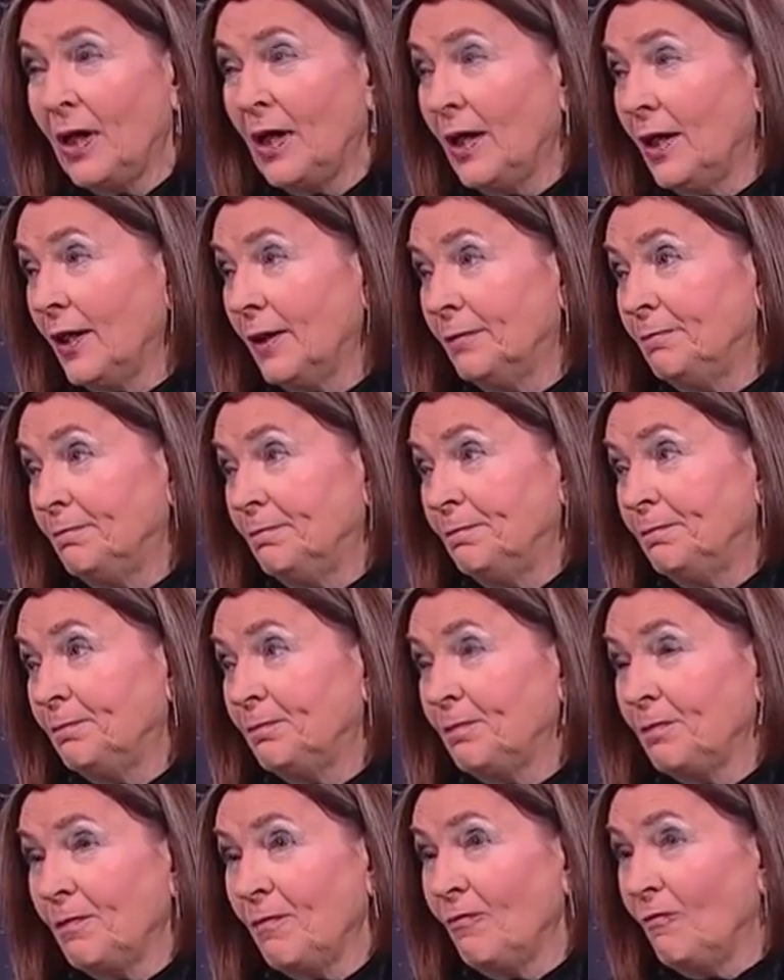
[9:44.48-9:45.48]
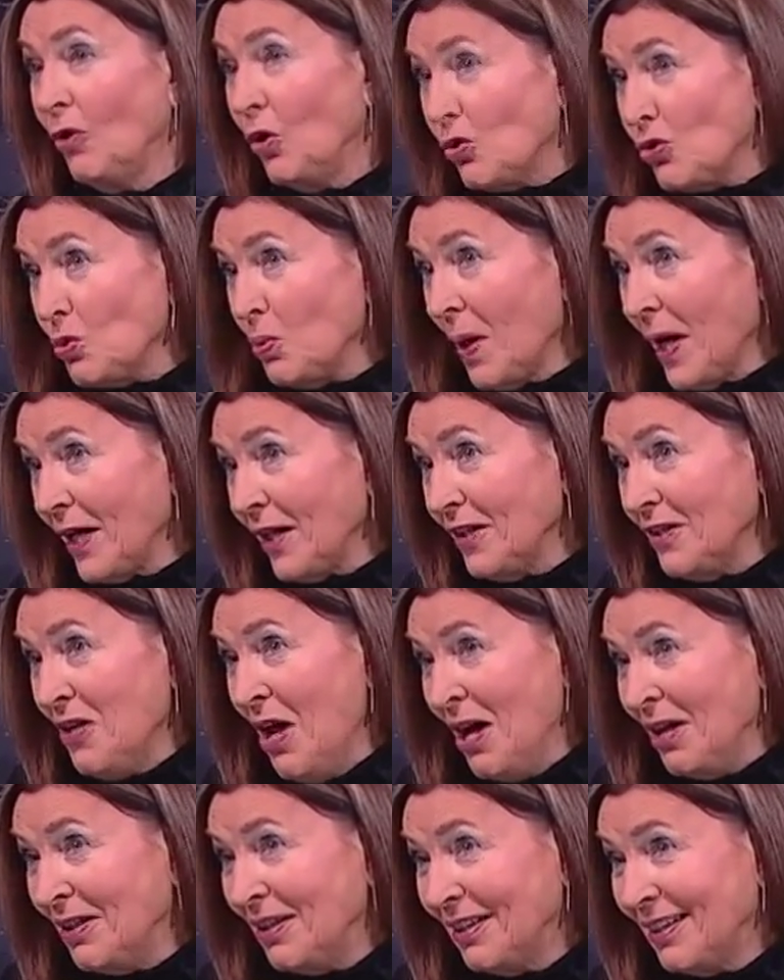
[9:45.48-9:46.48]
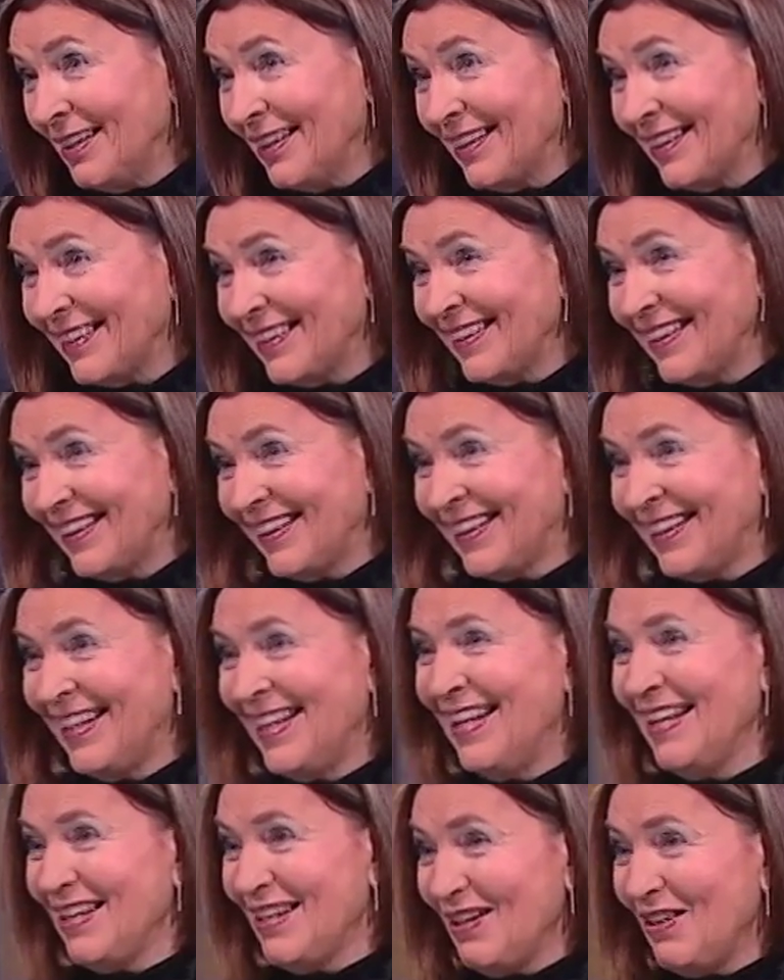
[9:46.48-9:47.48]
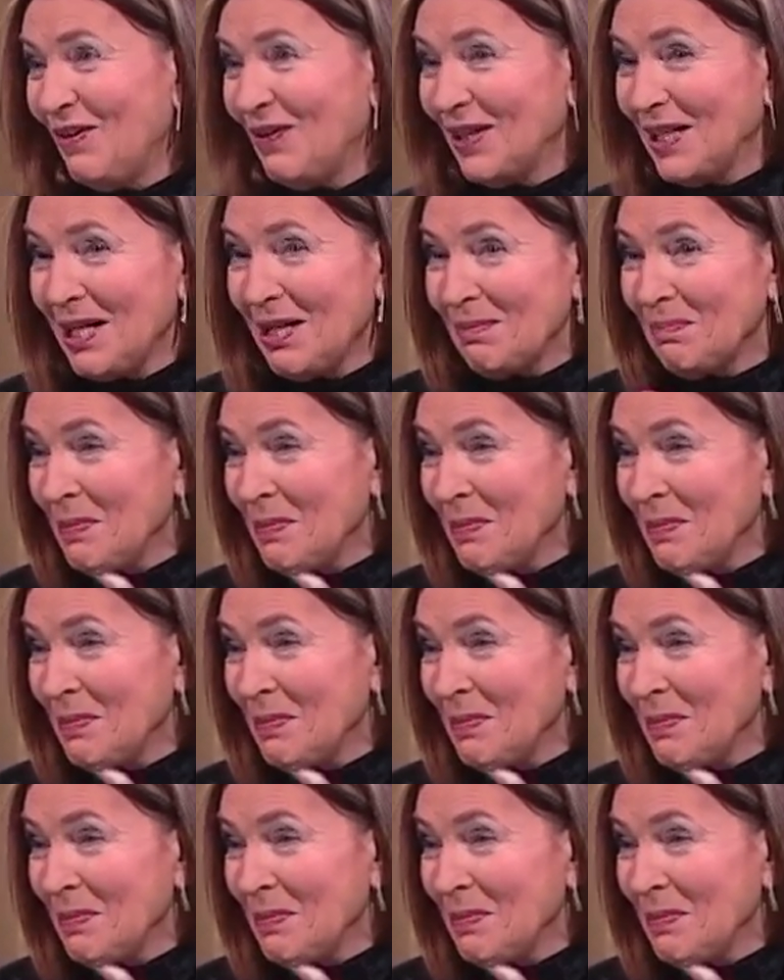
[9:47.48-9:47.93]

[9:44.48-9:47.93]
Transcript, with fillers: a Volkswagen, That's right. you know, a little